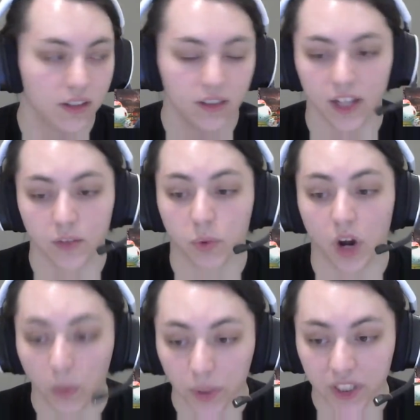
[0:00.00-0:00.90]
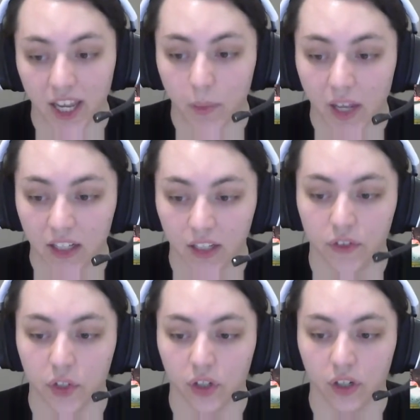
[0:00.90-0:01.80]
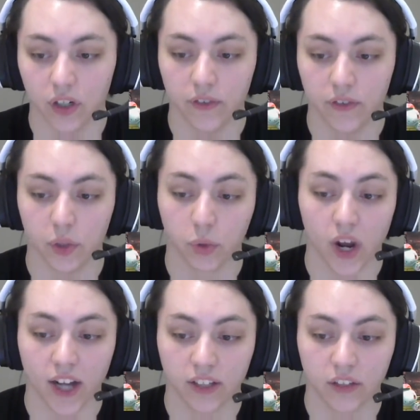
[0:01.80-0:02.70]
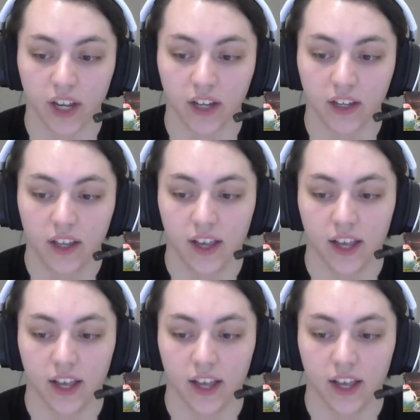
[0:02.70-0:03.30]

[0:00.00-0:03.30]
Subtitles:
that's probably game ending if you're a proactive deck.